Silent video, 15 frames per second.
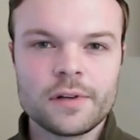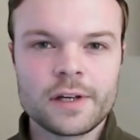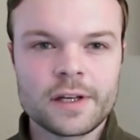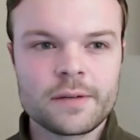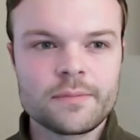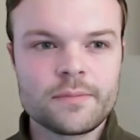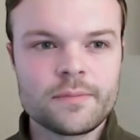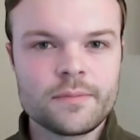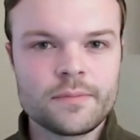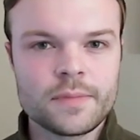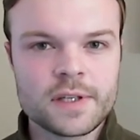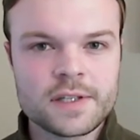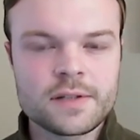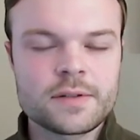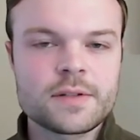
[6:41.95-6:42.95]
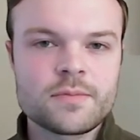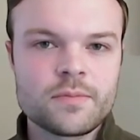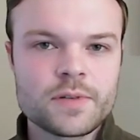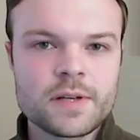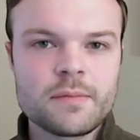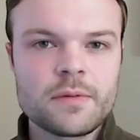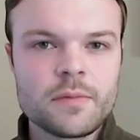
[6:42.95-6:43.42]
Like, this is
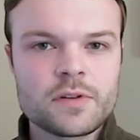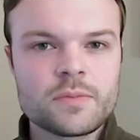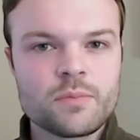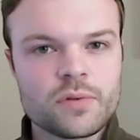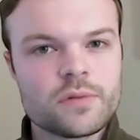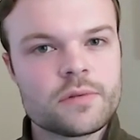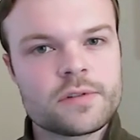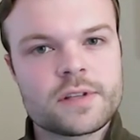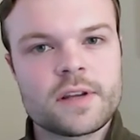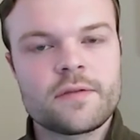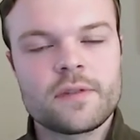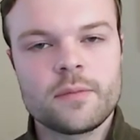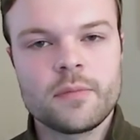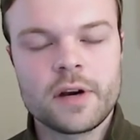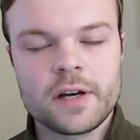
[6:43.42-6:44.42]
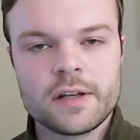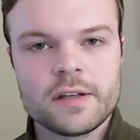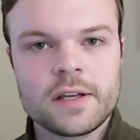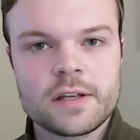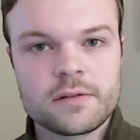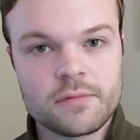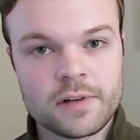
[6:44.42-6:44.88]
some of the most brutal stuff that Brandon
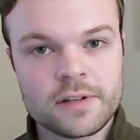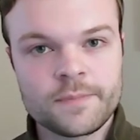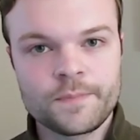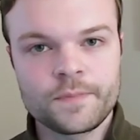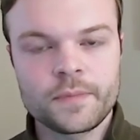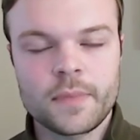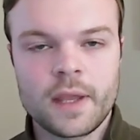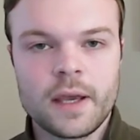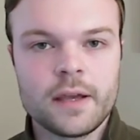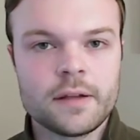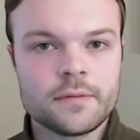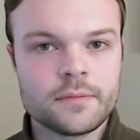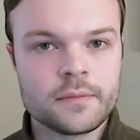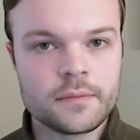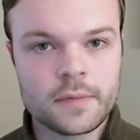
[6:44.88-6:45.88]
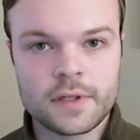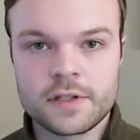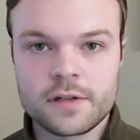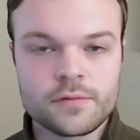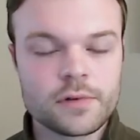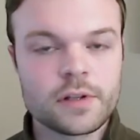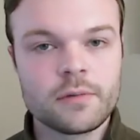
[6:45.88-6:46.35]
has written, and it's
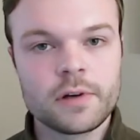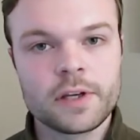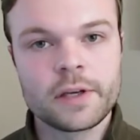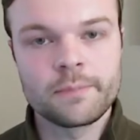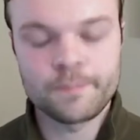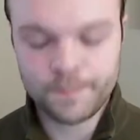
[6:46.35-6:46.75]
just really well done.